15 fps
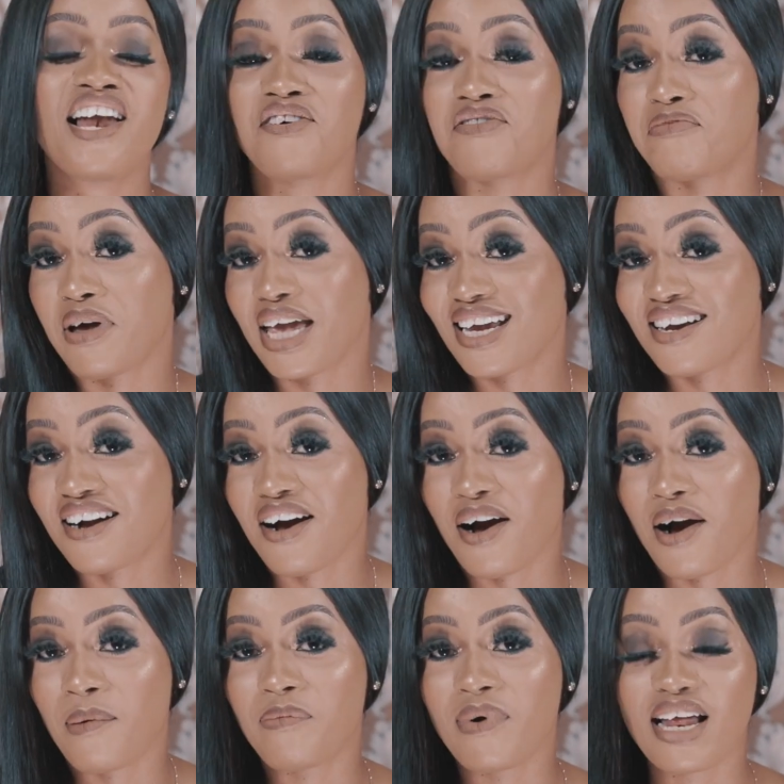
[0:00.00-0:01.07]
I love
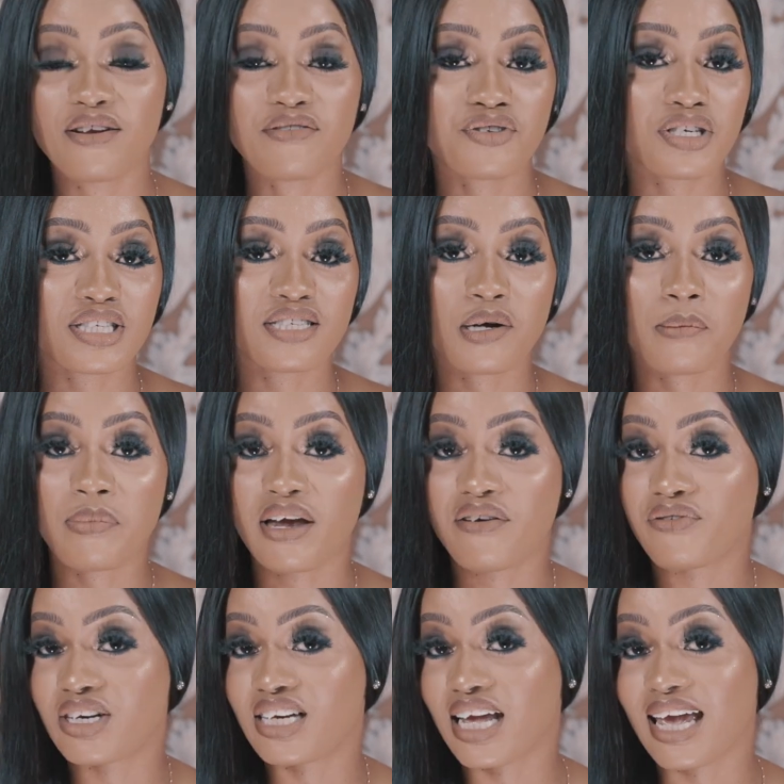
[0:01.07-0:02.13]
makeup, I love dressing up
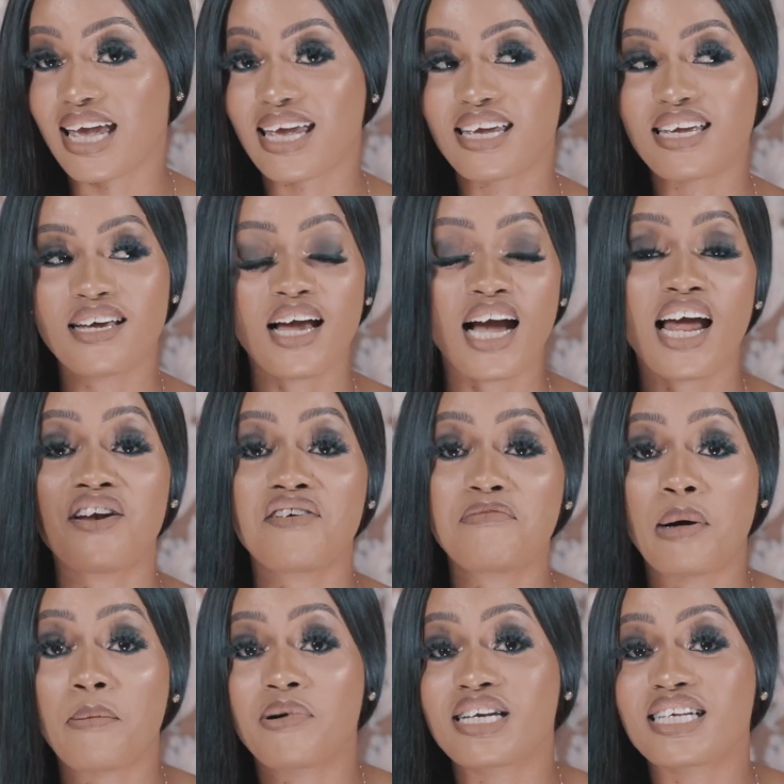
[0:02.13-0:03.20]
every day, I
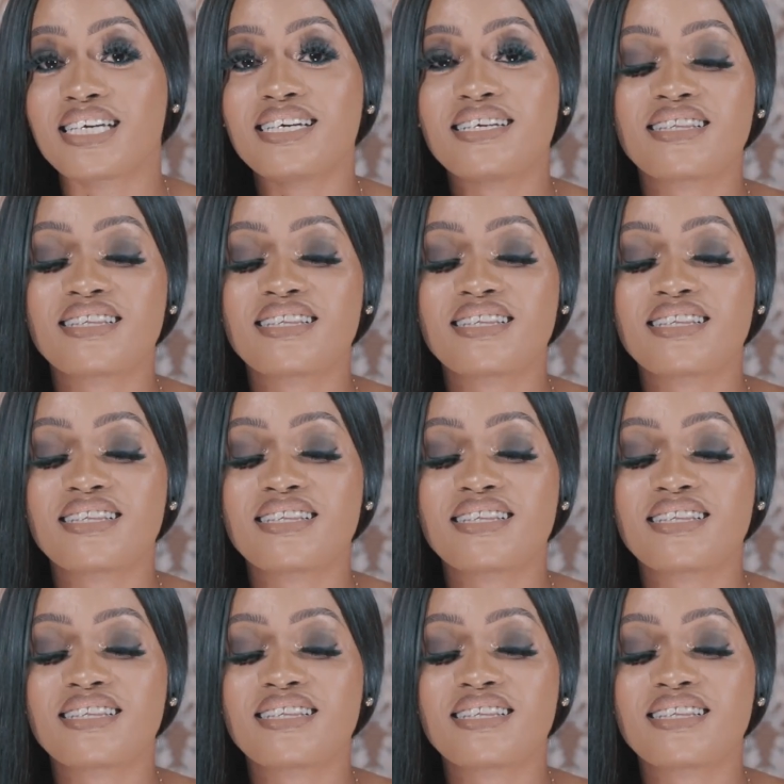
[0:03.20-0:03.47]
love my body.